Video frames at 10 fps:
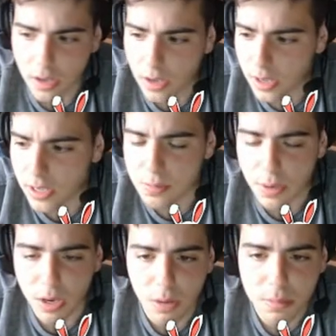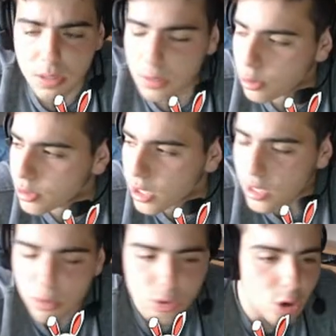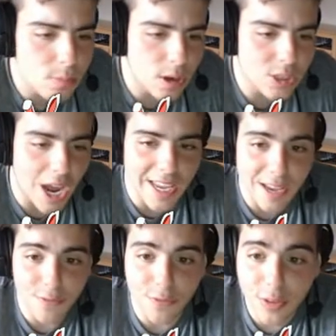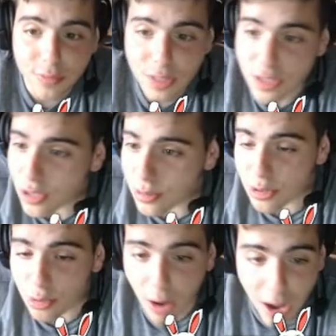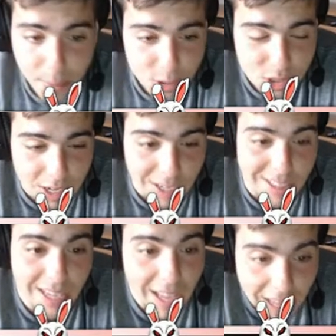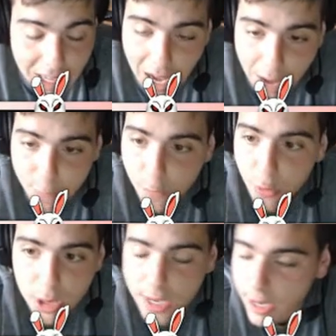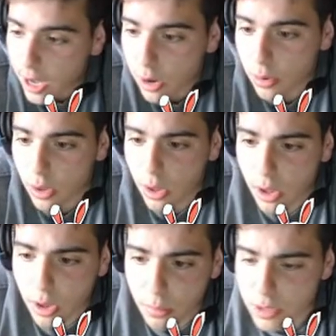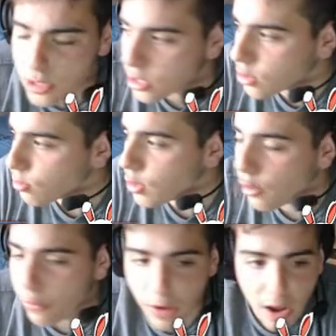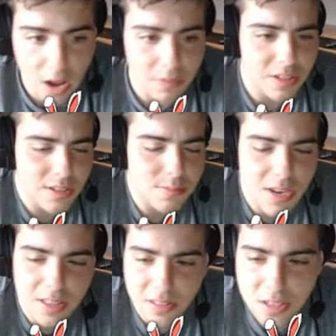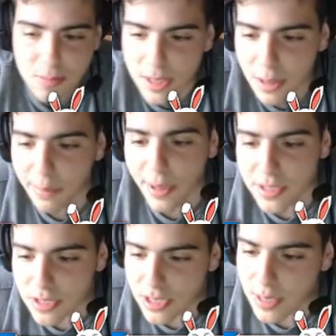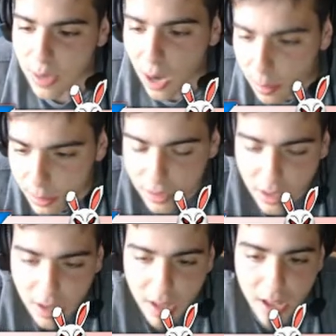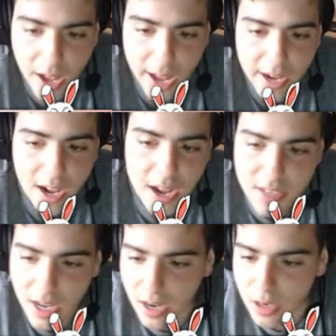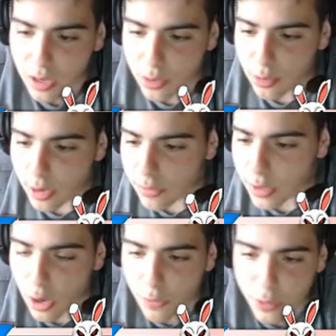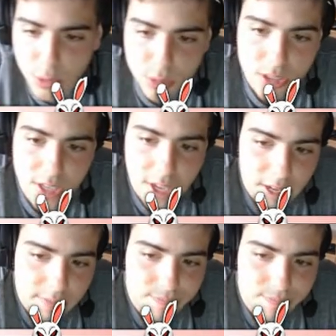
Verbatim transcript: It's been unbelievable. Thank you so much. I gained fifty subscribers in a day. I'm freaking out. We just hit three oh five. Let's make let's make the blessings keep coming. And guys, I got another great video for you today.